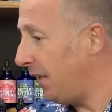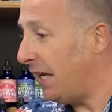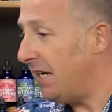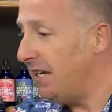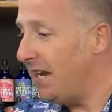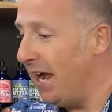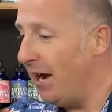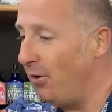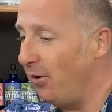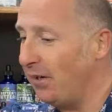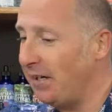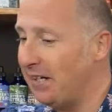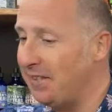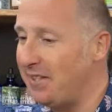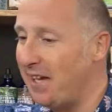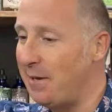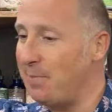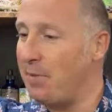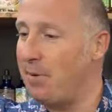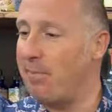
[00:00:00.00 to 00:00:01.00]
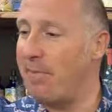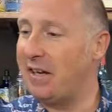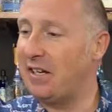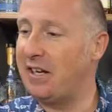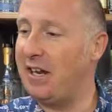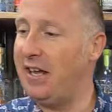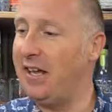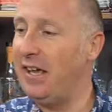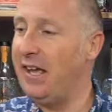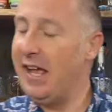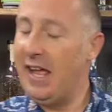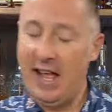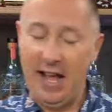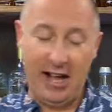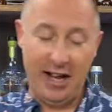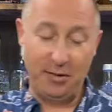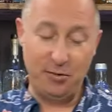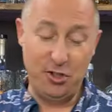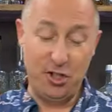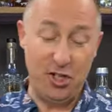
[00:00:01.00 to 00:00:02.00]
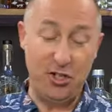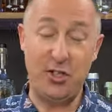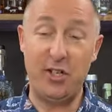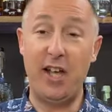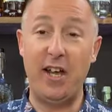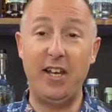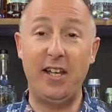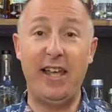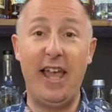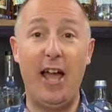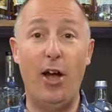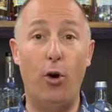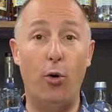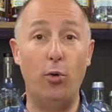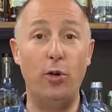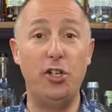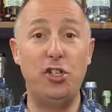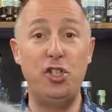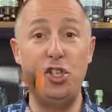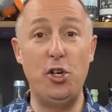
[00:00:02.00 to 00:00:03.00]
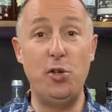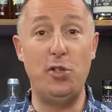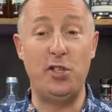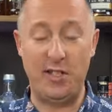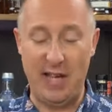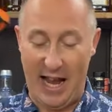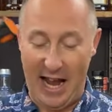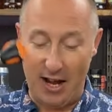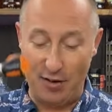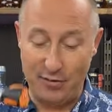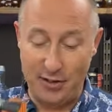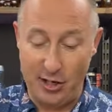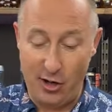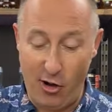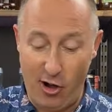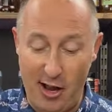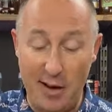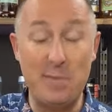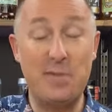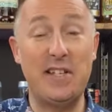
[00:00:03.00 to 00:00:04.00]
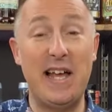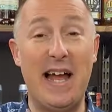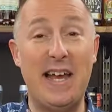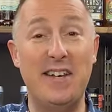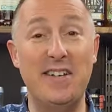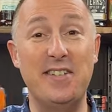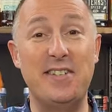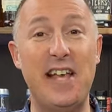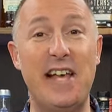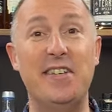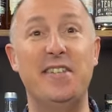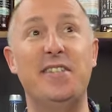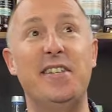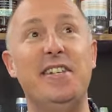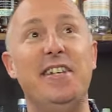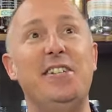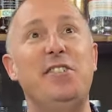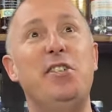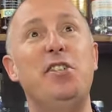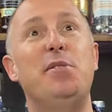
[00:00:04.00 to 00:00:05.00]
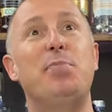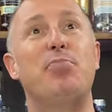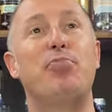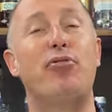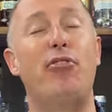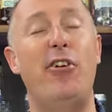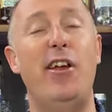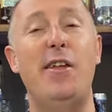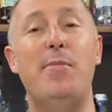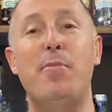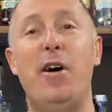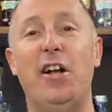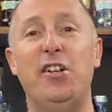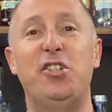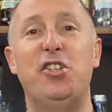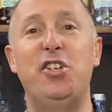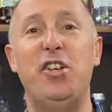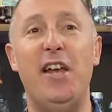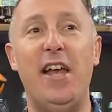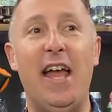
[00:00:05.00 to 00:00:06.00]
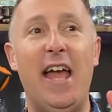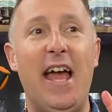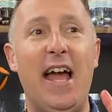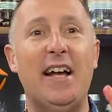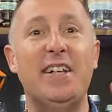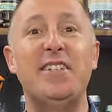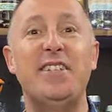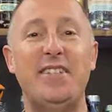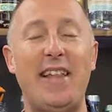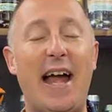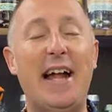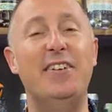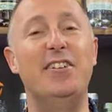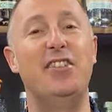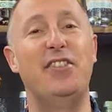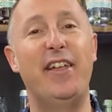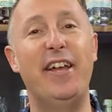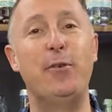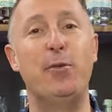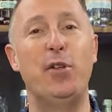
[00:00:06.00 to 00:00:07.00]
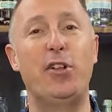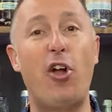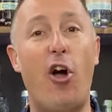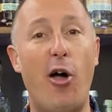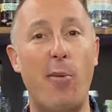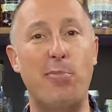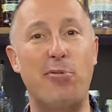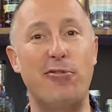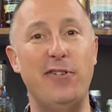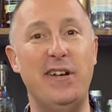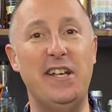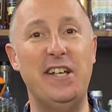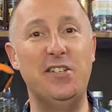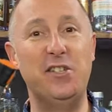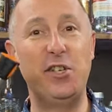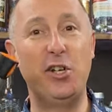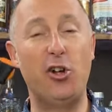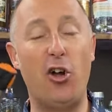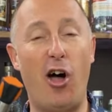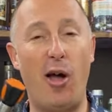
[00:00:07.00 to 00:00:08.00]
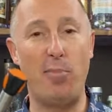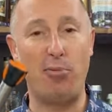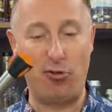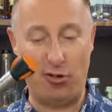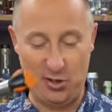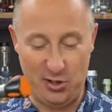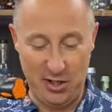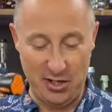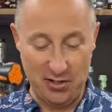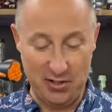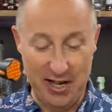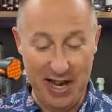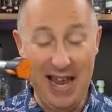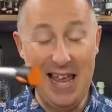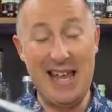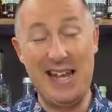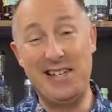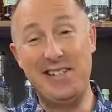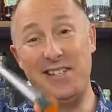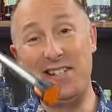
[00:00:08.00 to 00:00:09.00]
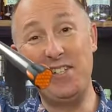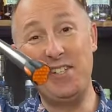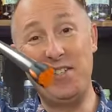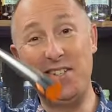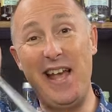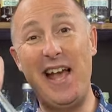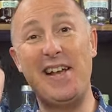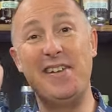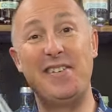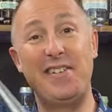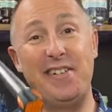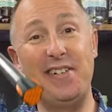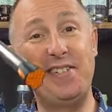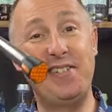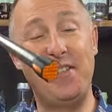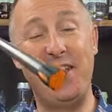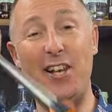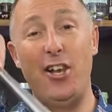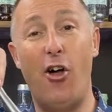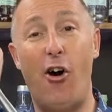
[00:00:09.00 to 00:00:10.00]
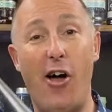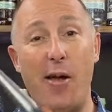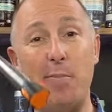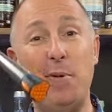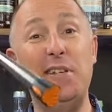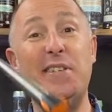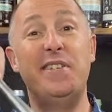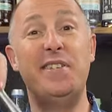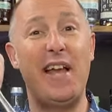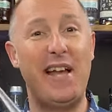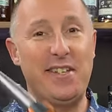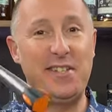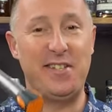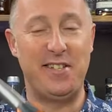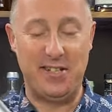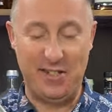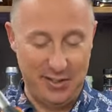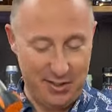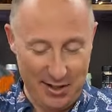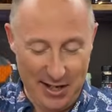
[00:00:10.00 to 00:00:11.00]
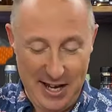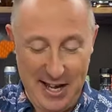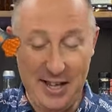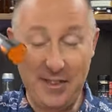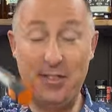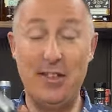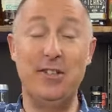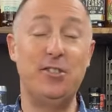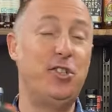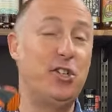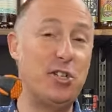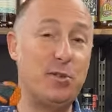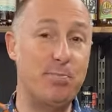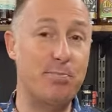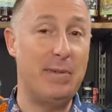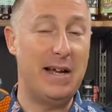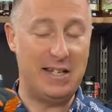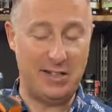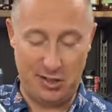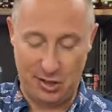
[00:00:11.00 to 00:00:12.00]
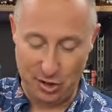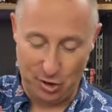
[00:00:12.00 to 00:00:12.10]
now I'm going to take my muddler I'm just going to get all the juice out of the limes and the zest. And this is pretty much a standard thing with caipirinhas and Oscars. It's the zest, it's the limey zestness that just makes the